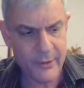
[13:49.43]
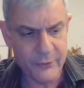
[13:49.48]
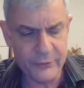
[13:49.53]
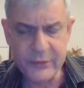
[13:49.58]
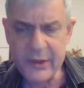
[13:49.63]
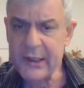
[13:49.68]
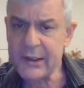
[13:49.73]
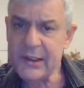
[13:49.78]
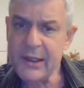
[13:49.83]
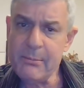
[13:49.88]

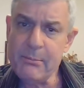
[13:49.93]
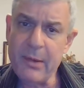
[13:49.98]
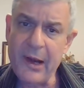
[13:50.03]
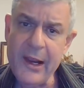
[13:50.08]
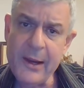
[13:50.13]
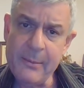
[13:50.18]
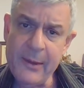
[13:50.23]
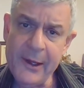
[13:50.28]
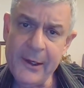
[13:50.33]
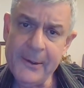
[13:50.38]
Victim
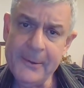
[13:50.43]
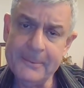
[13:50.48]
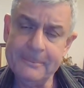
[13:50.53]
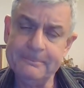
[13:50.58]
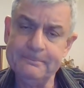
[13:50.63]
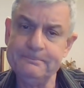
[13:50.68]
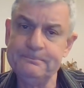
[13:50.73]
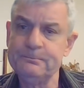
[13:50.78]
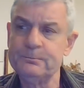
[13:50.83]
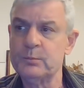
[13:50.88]
blaming,
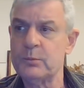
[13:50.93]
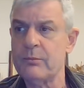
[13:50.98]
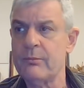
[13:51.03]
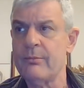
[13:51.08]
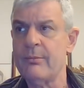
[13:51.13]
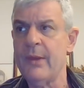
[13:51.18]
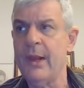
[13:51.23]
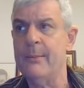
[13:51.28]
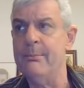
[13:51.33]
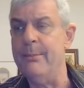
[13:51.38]

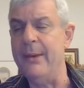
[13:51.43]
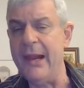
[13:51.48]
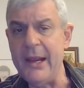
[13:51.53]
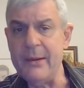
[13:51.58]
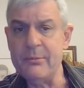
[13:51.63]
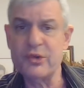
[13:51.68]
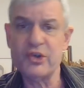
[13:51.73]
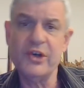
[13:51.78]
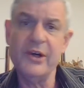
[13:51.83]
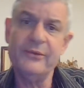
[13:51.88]

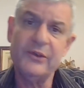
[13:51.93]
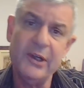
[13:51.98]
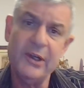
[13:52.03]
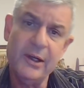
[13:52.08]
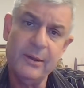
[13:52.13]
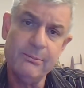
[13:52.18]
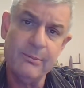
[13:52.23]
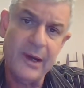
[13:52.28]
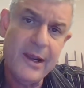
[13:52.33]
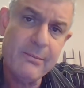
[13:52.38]
blame
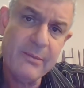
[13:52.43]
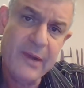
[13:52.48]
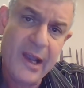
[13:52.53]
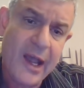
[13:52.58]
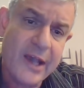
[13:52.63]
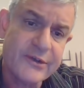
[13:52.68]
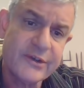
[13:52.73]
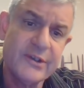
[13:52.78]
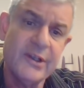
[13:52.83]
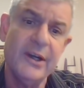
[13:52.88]
shifting, blame
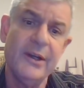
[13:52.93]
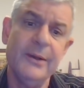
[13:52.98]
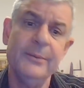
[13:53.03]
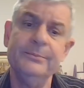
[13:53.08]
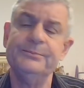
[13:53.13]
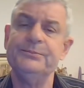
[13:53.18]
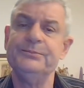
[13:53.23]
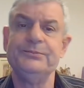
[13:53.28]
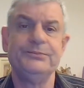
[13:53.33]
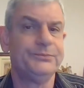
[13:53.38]

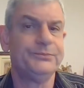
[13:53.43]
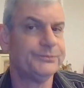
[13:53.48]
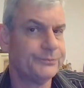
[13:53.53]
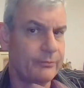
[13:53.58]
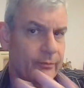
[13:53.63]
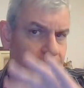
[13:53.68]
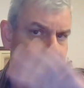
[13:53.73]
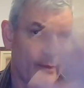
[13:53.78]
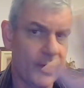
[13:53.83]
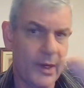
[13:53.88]
casting,
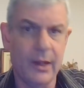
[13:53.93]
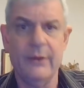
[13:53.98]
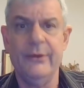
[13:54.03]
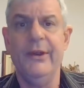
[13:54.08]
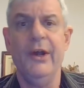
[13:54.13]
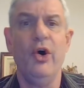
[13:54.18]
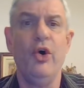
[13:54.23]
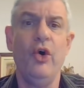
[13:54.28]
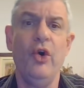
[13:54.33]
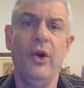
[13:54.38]

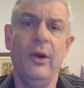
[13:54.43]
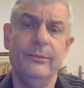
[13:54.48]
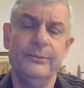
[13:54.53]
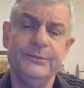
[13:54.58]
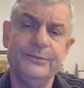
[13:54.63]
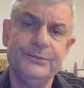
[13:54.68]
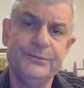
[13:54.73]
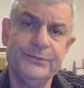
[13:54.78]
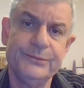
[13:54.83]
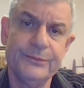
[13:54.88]
they're
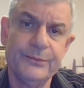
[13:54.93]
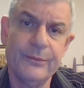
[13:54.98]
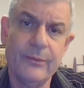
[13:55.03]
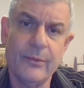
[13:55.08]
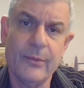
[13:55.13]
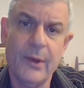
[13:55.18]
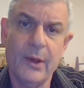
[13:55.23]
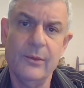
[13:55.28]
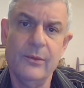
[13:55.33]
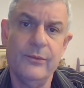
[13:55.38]
all
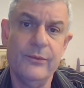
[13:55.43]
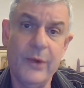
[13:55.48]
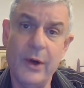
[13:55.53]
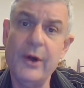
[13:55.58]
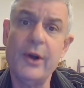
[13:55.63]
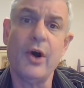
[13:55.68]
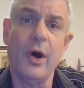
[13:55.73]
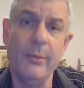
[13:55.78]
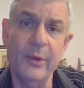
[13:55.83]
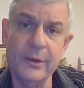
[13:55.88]

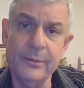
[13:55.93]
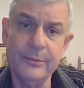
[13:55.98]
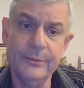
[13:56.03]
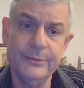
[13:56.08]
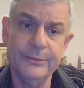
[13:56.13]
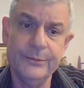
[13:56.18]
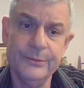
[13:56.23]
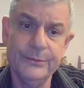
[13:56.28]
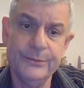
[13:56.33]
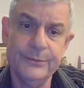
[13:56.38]
very common.
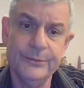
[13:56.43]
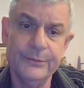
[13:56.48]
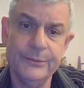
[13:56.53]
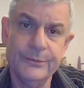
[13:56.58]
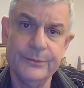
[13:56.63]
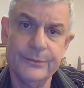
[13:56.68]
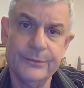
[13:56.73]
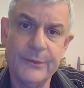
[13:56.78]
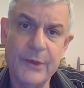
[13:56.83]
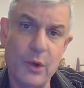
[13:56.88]

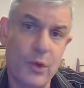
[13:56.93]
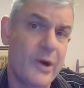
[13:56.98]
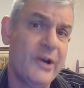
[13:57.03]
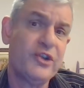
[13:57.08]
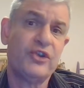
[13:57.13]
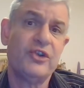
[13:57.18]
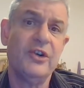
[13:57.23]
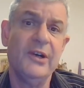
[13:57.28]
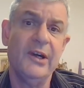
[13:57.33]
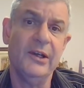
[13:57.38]

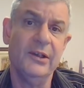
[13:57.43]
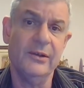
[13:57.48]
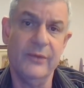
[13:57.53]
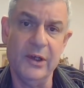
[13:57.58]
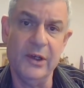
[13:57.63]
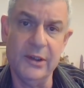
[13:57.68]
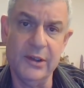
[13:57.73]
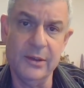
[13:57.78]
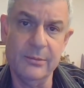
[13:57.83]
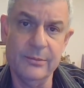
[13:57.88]
Questioning the
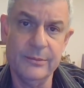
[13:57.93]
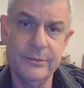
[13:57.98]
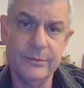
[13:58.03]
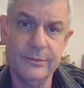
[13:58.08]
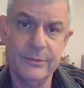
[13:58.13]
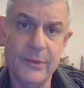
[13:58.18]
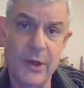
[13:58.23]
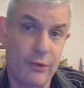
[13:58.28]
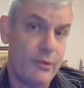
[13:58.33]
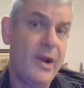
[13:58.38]
victim.
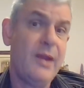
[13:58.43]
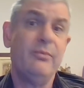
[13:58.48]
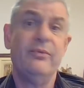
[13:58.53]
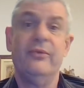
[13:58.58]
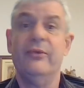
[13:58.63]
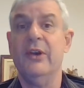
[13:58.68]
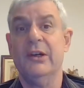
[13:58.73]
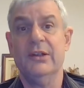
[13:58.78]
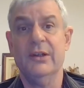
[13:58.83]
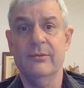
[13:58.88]
A rape
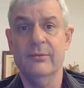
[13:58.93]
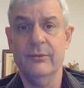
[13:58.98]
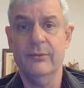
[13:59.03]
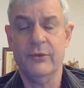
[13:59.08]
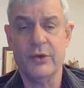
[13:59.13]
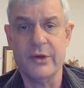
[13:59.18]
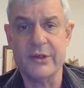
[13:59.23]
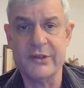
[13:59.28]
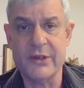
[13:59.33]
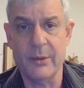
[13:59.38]
victim,
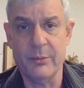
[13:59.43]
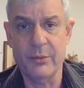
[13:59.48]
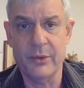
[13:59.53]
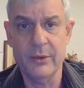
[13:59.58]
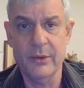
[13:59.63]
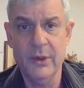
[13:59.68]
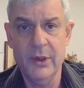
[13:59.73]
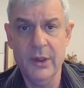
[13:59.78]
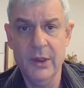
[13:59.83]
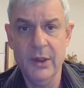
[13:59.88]
for
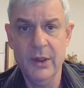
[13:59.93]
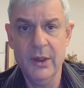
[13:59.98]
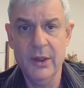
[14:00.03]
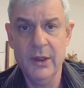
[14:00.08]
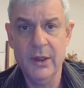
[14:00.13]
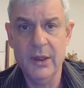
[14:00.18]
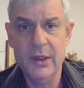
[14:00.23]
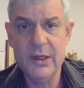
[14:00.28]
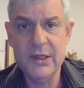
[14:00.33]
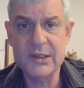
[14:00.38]
example,
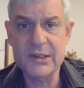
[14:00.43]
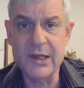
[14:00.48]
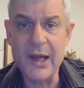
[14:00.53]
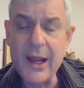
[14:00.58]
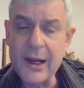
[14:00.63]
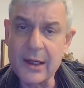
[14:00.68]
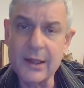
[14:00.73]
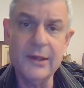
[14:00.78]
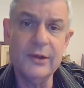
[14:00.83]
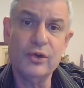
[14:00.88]
is
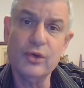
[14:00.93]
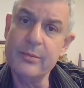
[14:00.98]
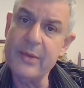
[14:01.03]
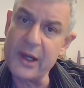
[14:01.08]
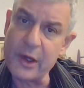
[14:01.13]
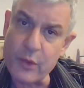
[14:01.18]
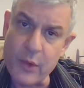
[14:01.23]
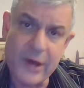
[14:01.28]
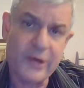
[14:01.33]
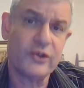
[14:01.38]
likely to
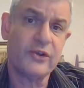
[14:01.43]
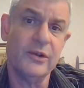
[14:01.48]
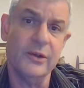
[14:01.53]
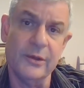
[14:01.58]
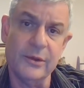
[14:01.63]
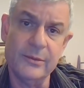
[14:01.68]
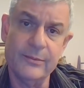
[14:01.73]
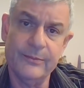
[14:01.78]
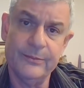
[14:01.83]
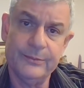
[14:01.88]
be
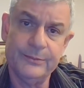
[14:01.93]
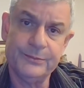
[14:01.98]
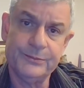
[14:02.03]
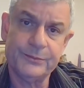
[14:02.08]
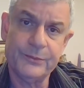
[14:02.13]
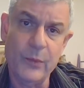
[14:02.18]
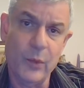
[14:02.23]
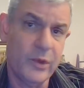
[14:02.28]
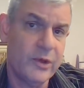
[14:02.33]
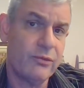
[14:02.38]
questioned
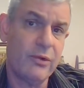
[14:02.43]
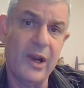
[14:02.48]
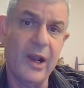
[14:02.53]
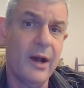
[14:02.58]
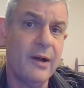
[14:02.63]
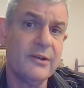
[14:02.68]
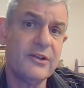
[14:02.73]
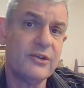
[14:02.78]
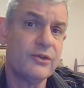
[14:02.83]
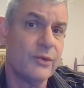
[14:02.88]
with
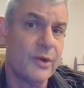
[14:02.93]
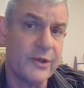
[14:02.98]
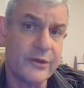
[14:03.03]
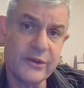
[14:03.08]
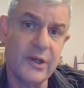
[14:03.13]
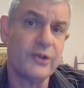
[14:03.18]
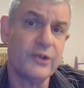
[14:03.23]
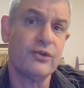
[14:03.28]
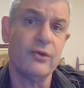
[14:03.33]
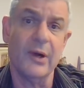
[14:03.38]
regards to her
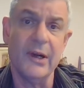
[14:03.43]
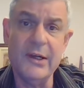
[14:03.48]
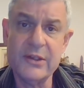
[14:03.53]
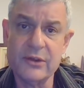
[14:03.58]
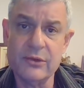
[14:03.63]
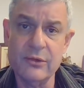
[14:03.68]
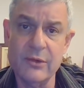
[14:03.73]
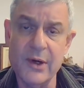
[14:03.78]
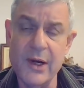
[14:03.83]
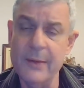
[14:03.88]
sexual
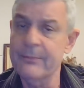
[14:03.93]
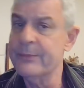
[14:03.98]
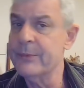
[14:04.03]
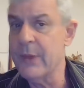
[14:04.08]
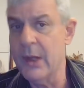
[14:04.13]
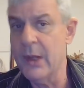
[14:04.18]
history,